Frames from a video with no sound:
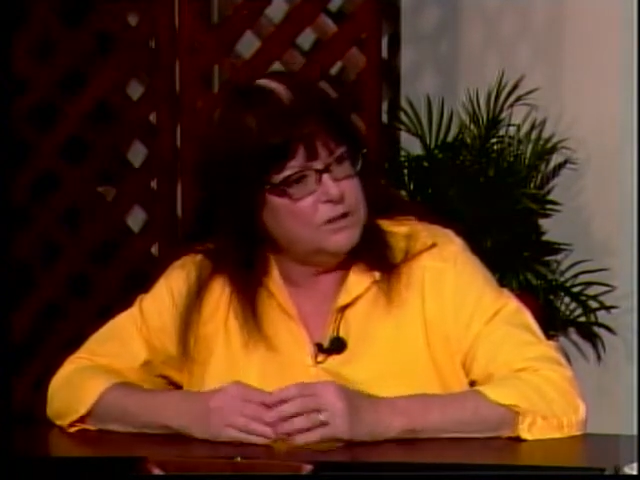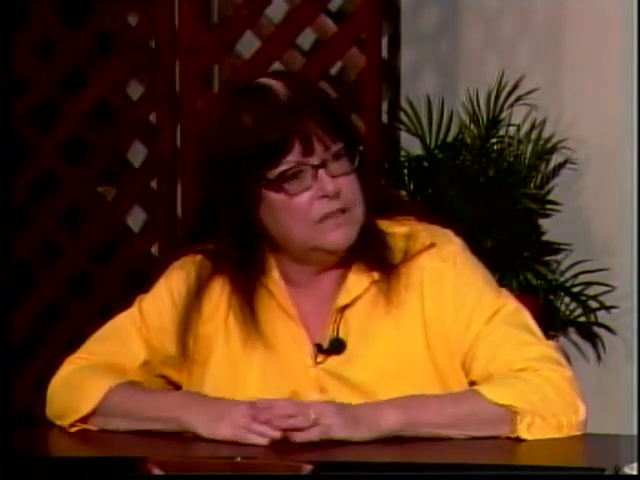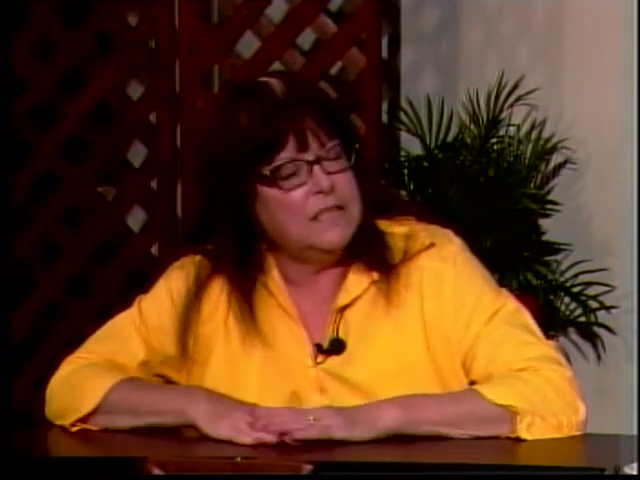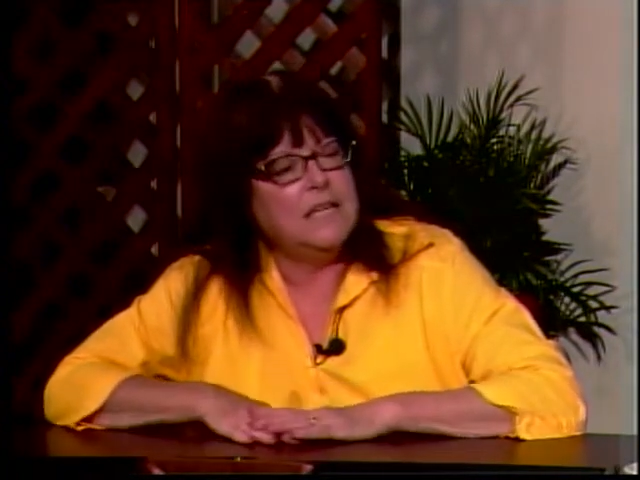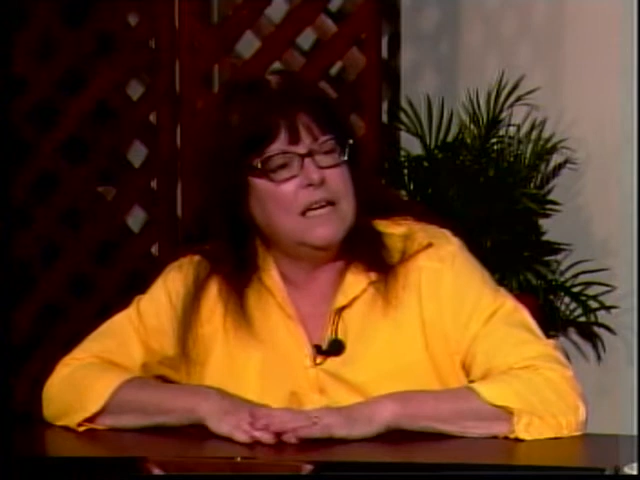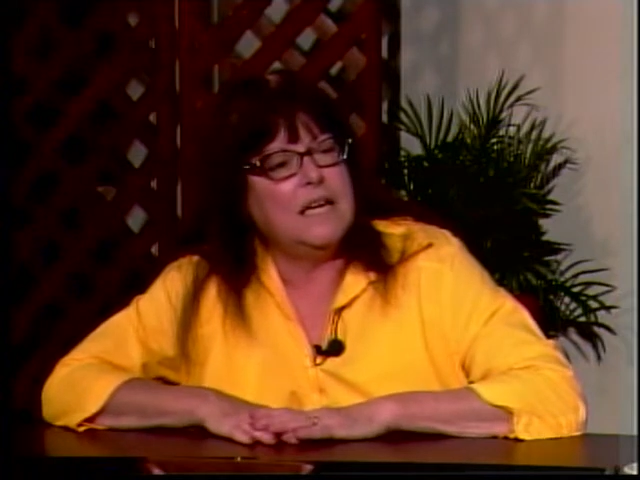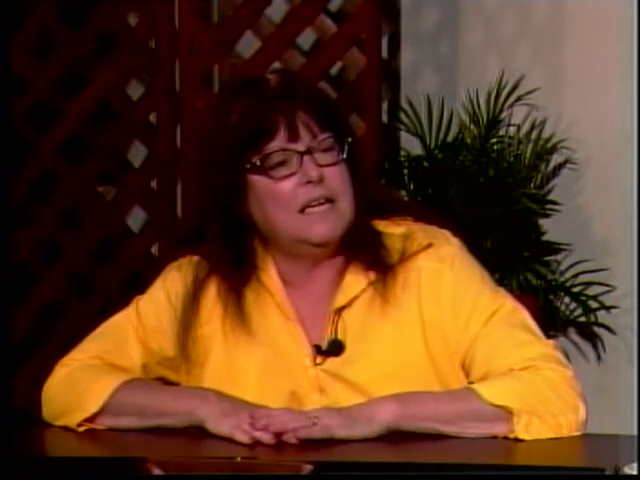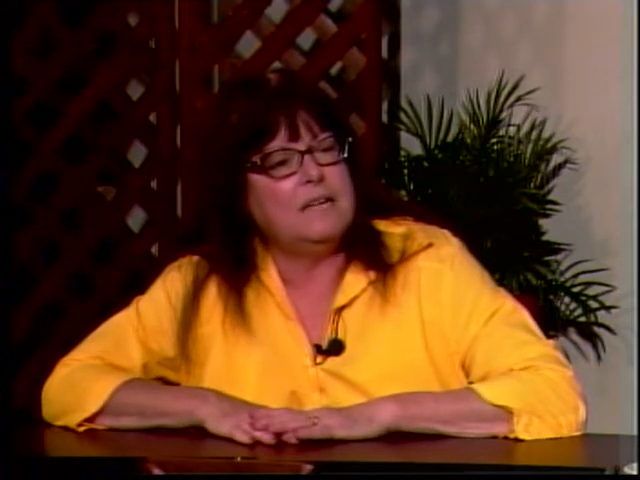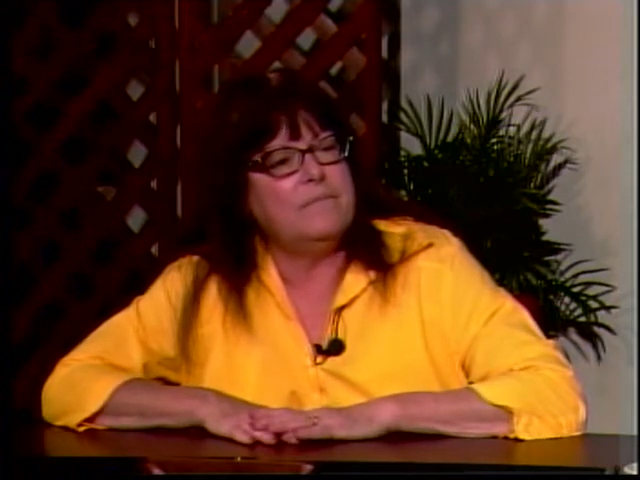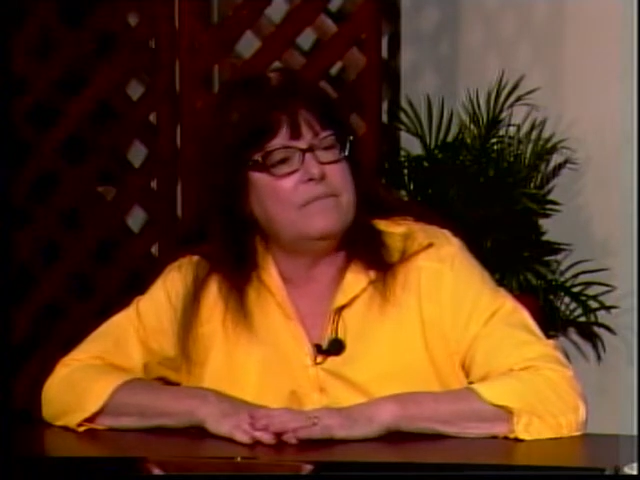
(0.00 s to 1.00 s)
Mm-hmm.
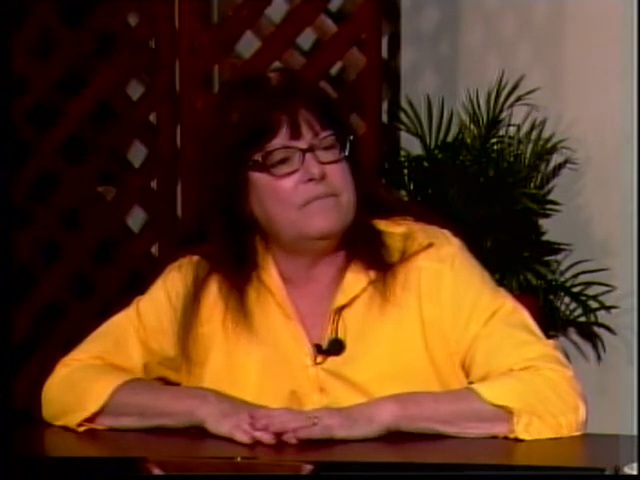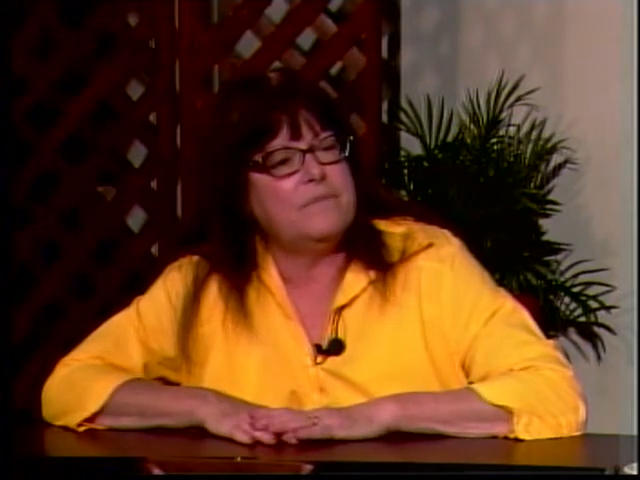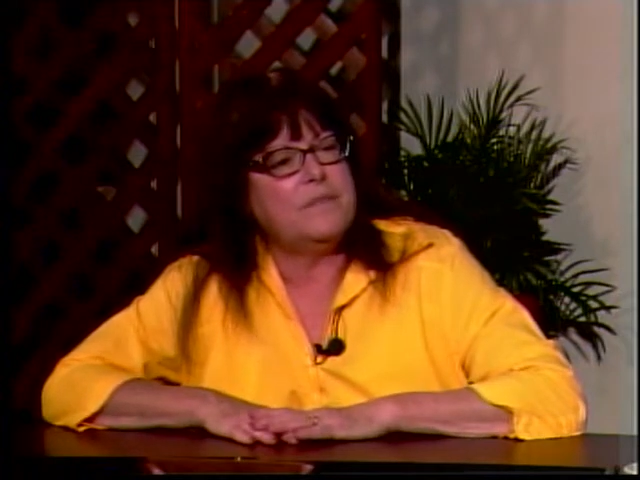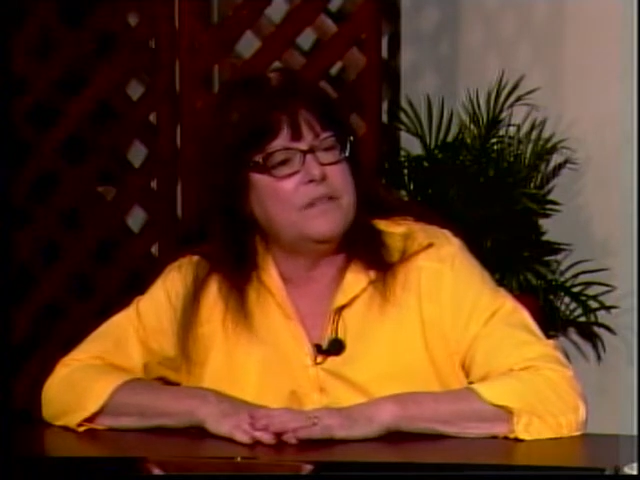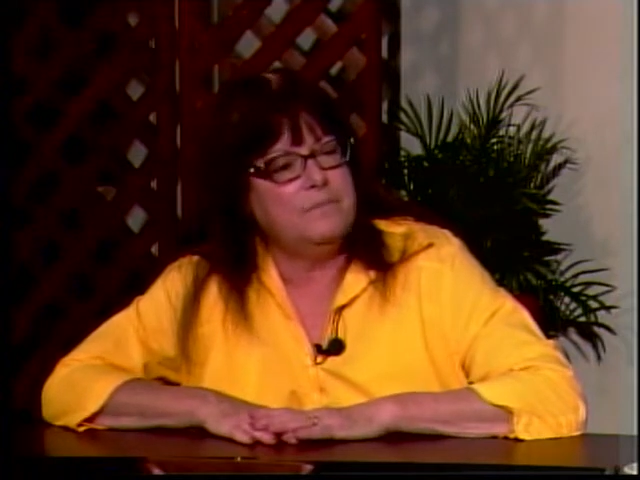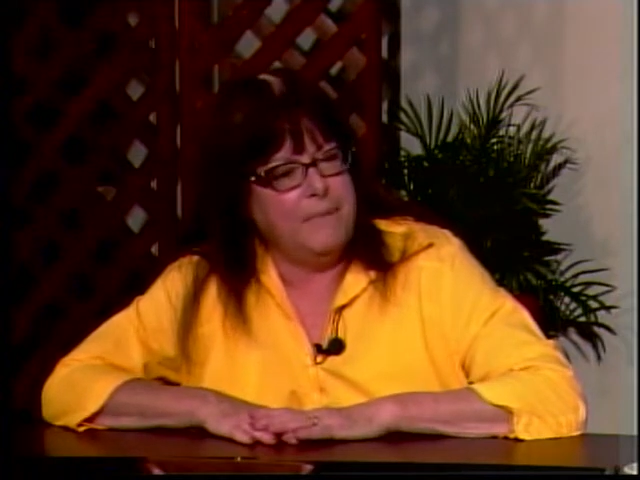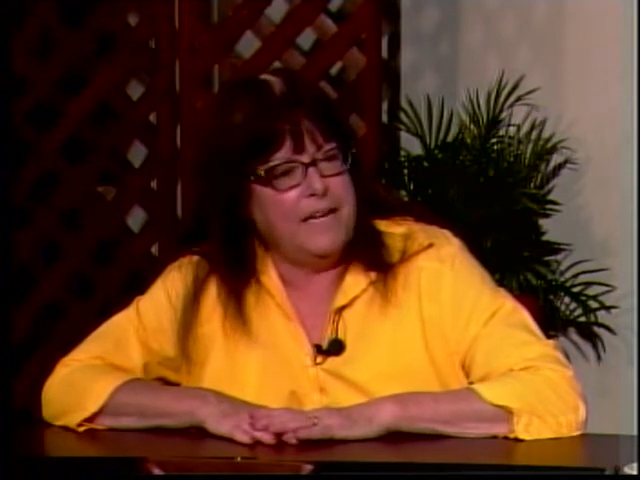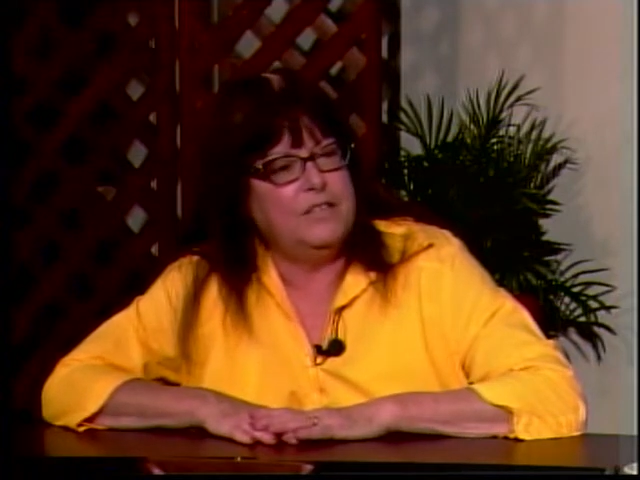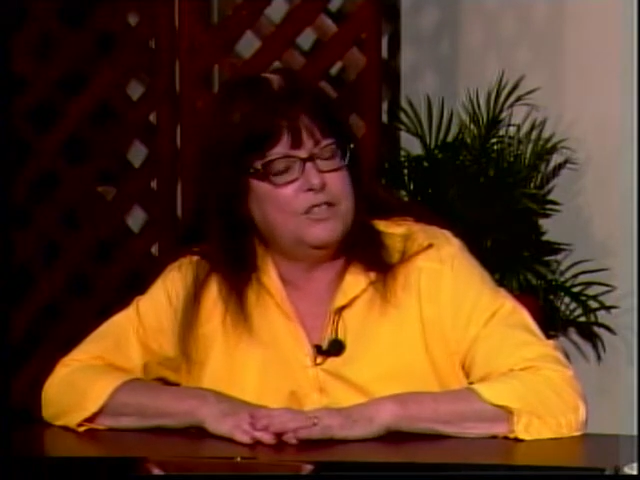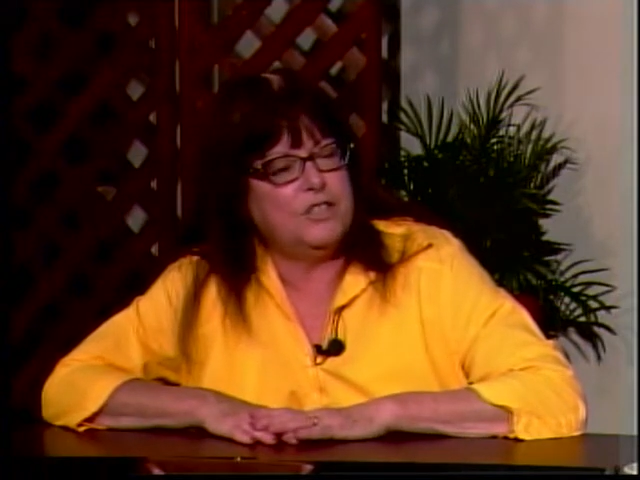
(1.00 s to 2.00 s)
Um, the
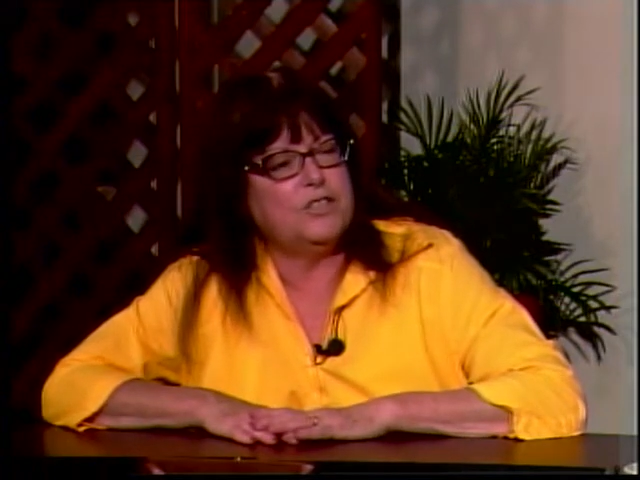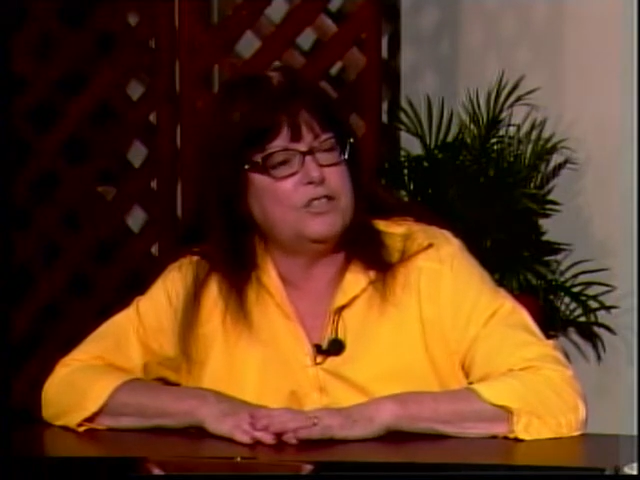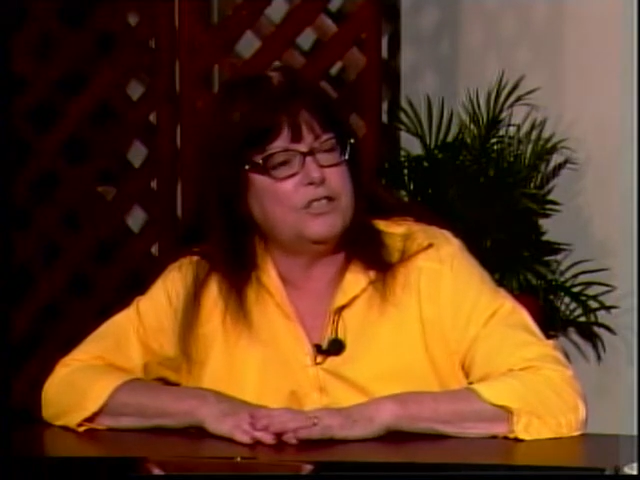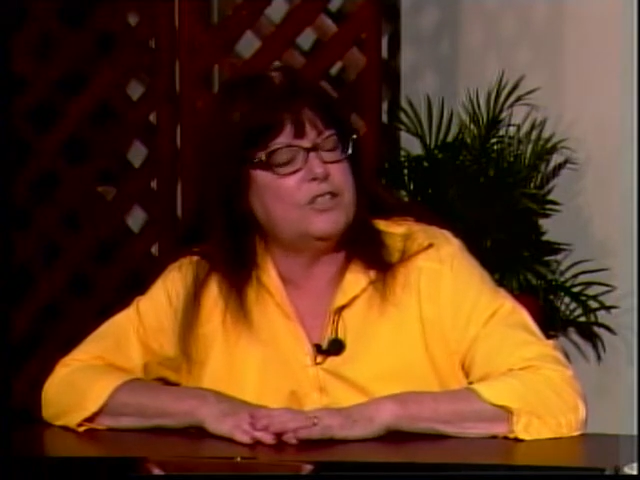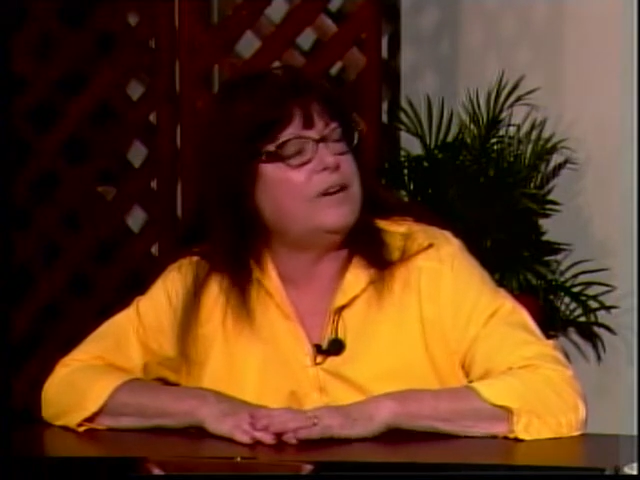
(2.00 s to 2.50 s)
main church also